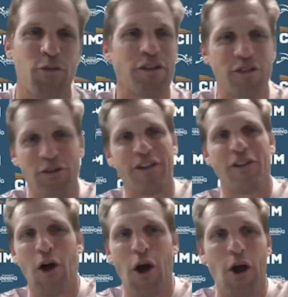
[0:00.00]
3:30
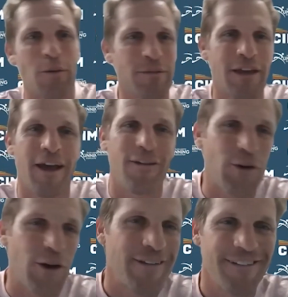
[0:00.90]
alarm. Yeah,
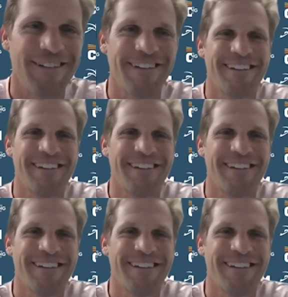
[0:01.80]
right.